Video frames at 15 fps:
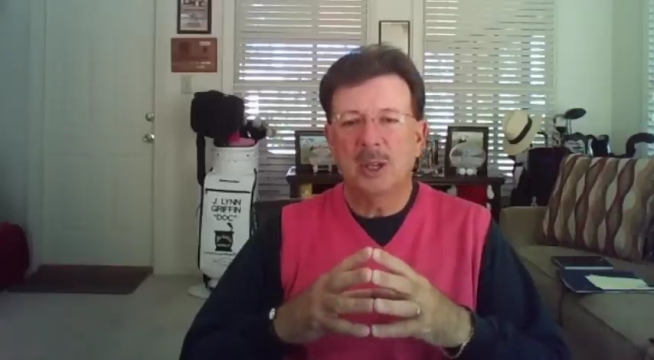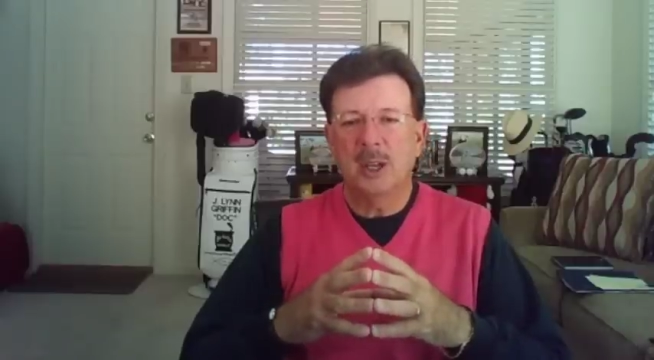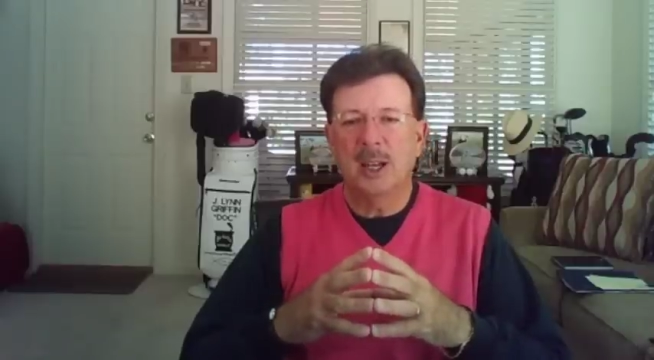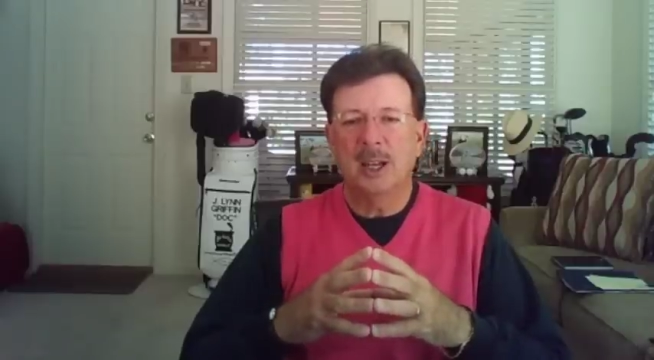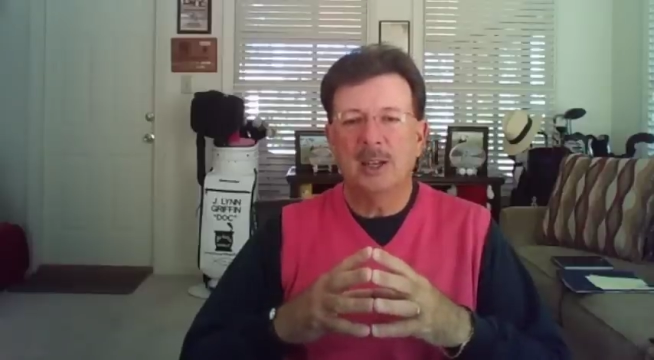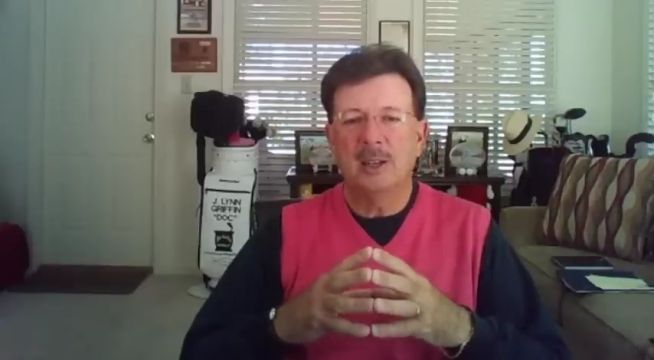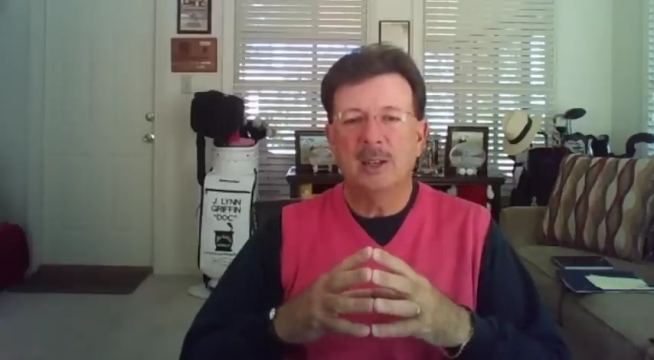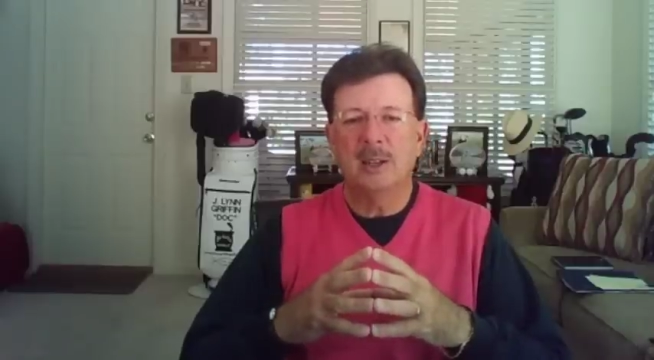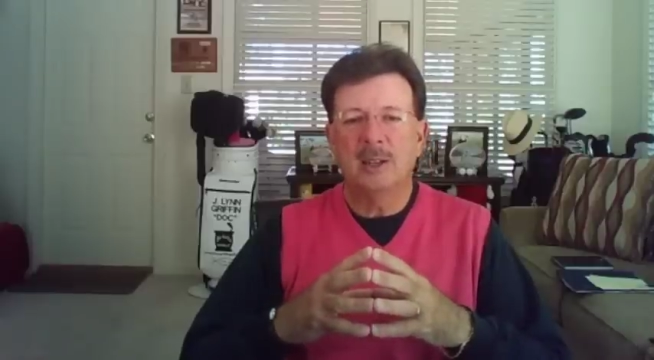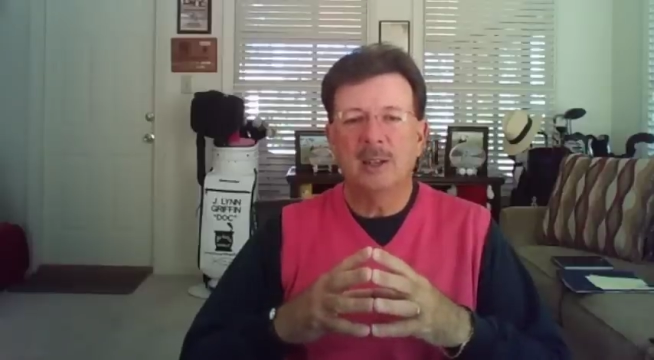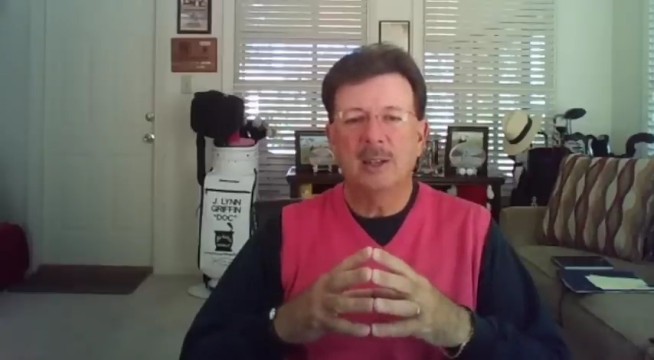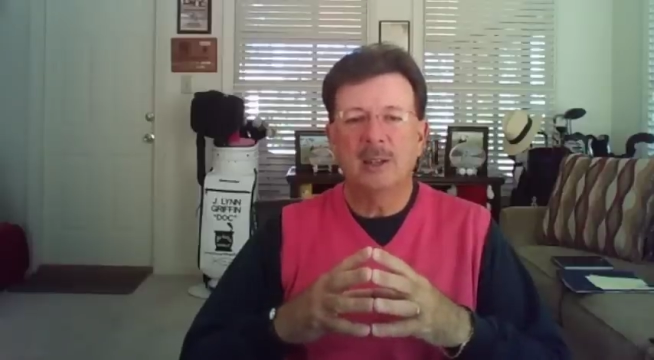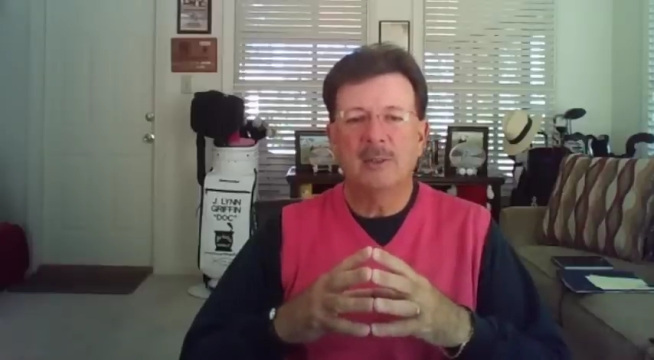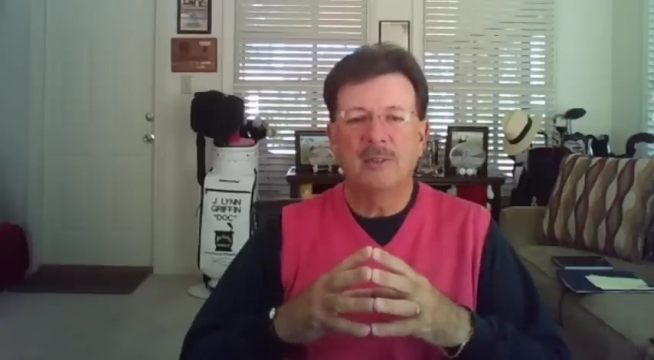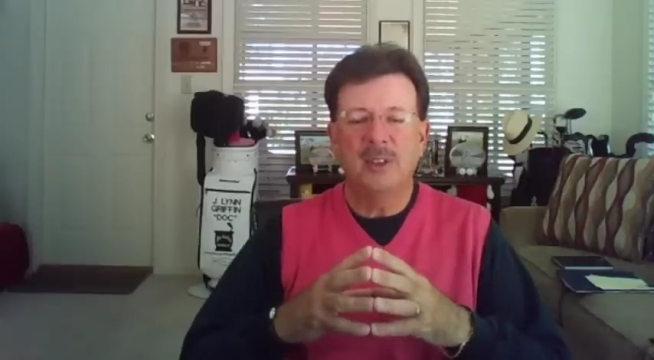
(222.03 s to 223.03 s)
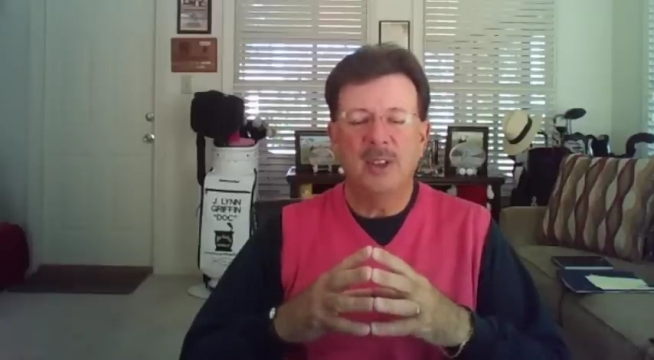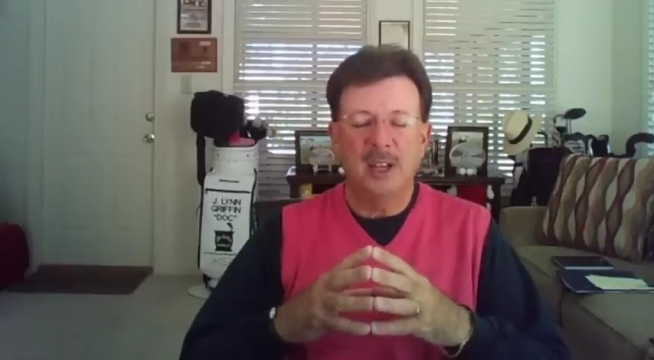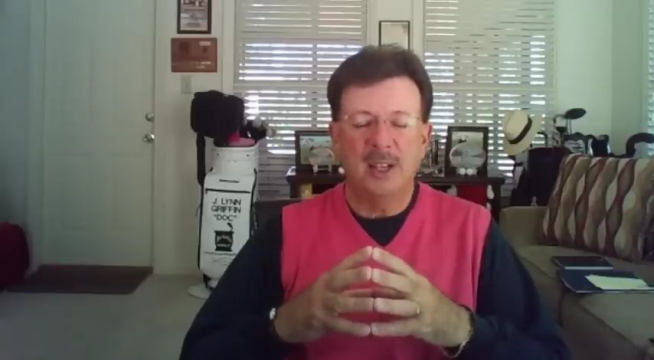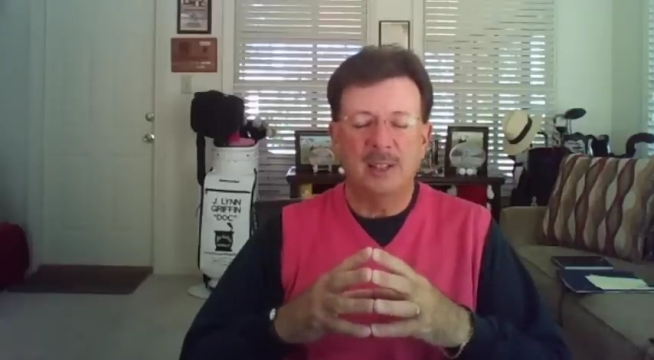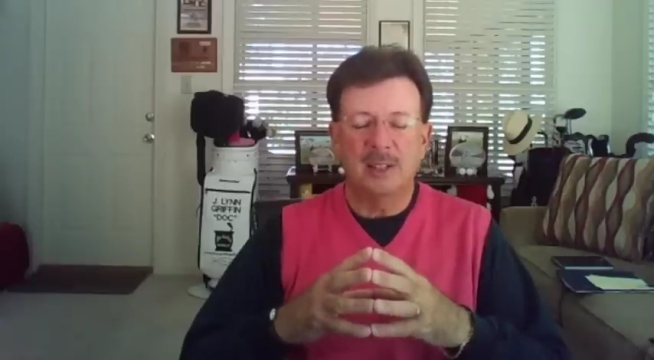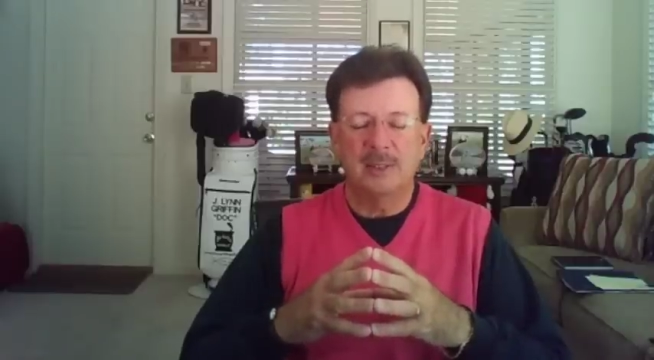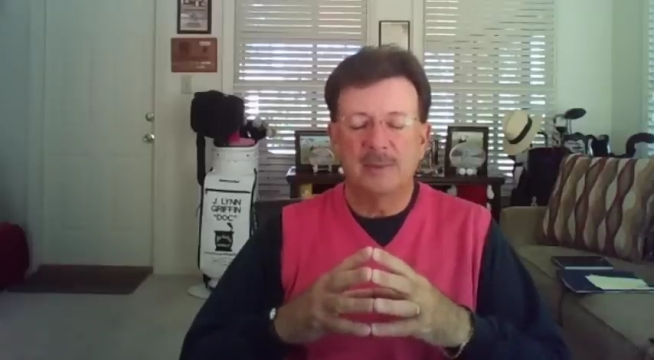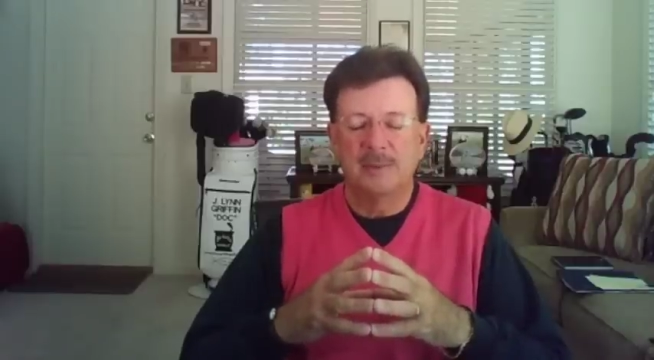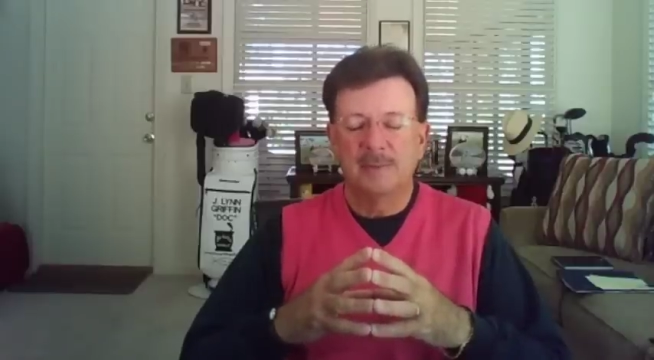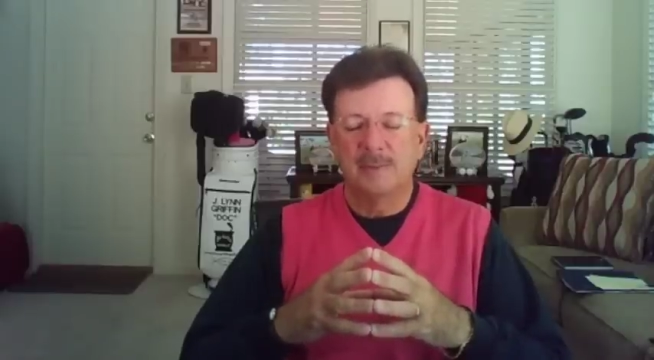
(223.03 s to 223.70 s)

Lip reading: and the fittings.